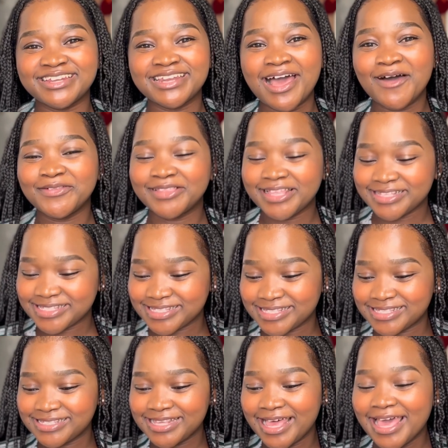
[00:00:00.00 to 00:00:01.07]
Now
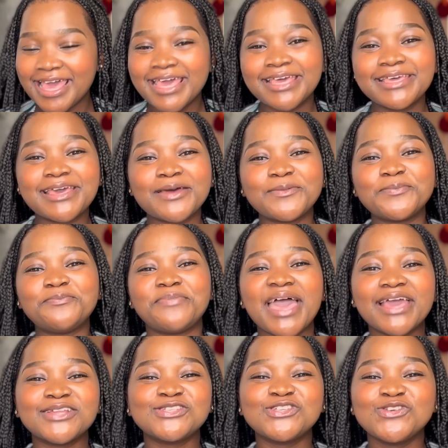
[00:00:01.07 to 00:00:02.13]
let's get back